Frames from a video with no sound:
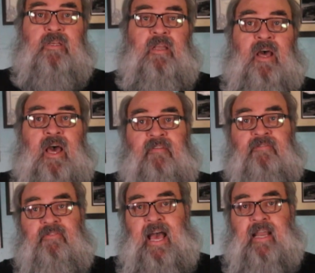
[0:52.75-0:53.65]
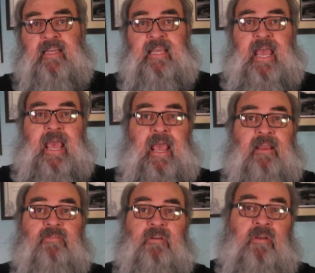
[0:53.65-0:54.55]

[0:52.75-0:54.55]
a lot of valid gags.